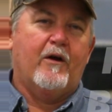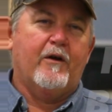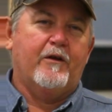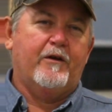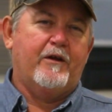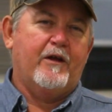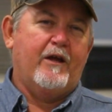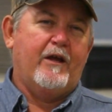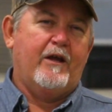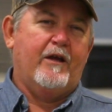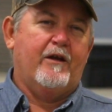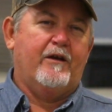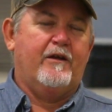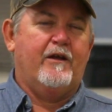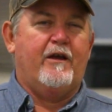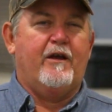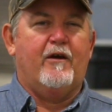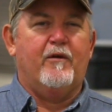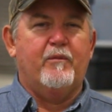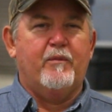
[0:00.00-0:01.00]
on a day-in,
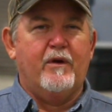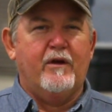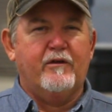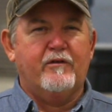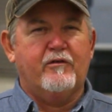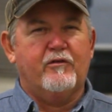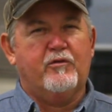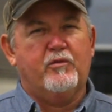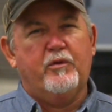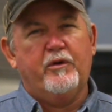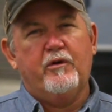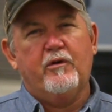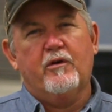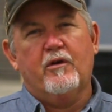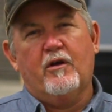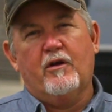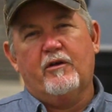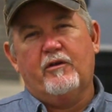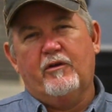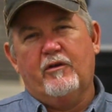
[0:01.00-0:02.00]
day-out basis, we do
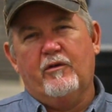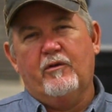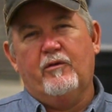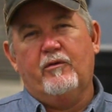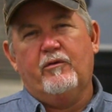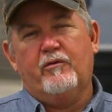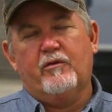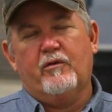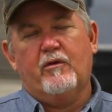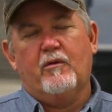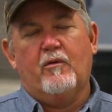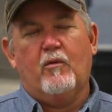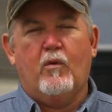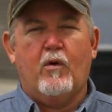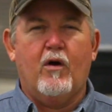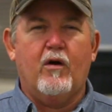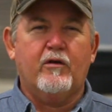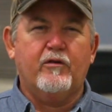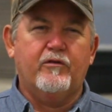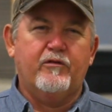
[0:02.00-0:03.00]
not use
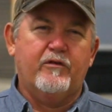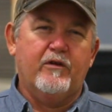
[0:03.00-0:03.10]
walking